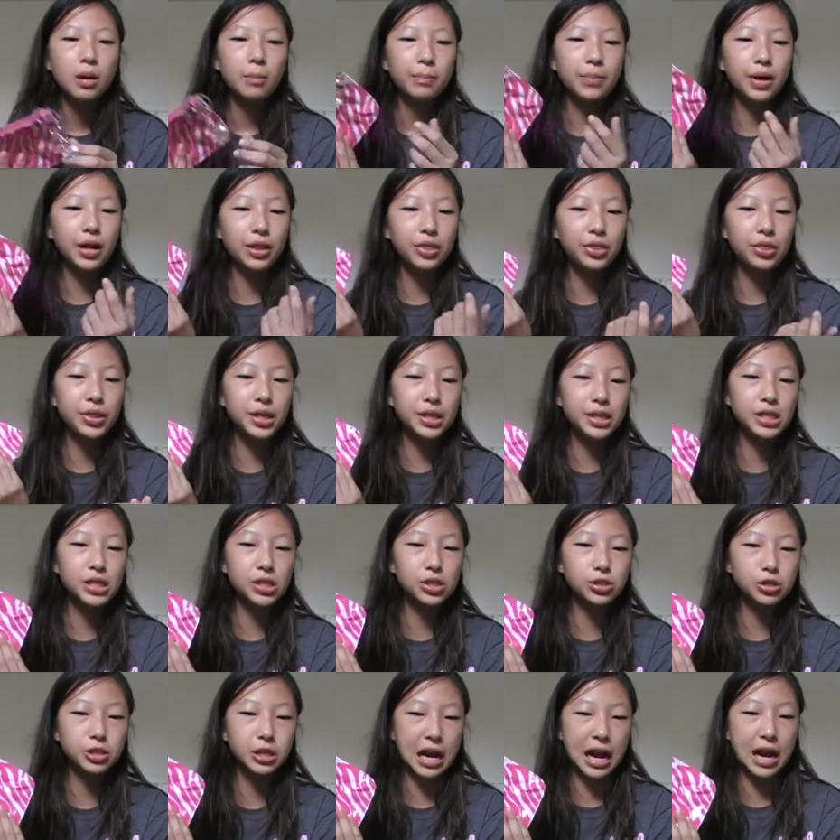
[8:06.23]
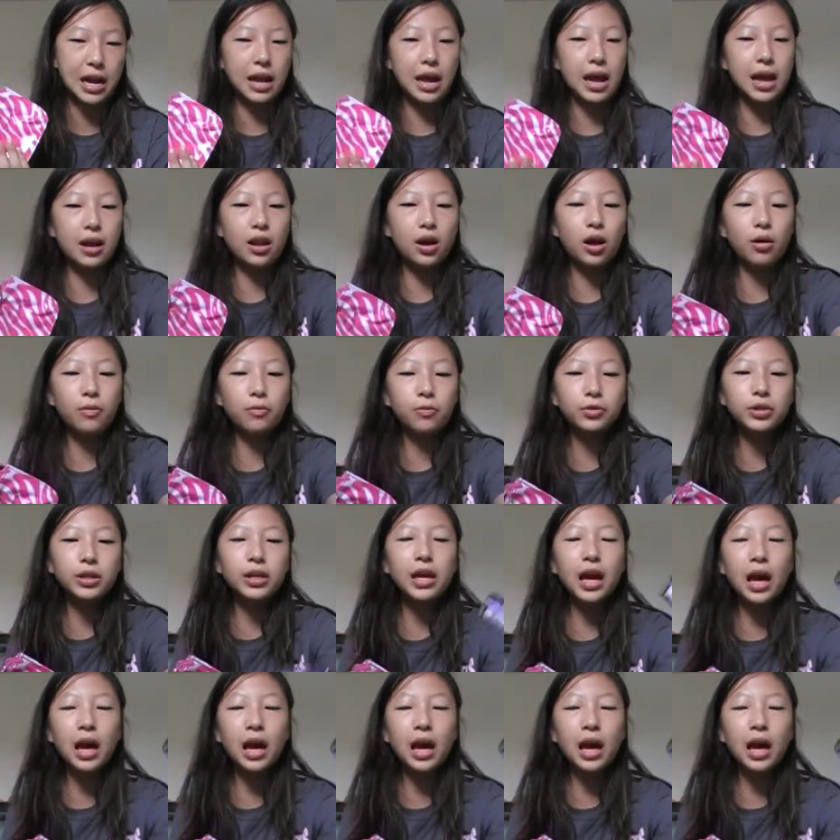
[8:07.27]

but this is great and hopefully